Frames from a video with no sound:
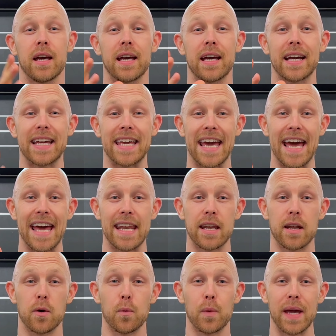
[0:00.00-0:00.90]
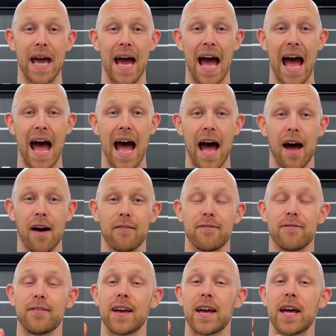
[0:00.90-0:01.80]
Again, we have
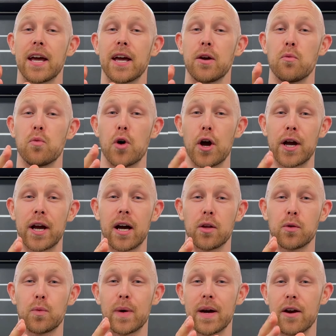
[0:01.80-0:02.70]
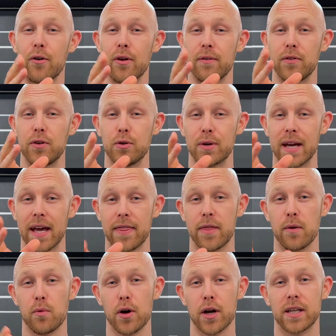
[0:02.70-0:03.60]
a workout where if you get
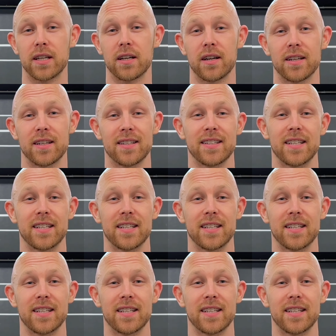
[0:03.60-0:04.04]
the work done,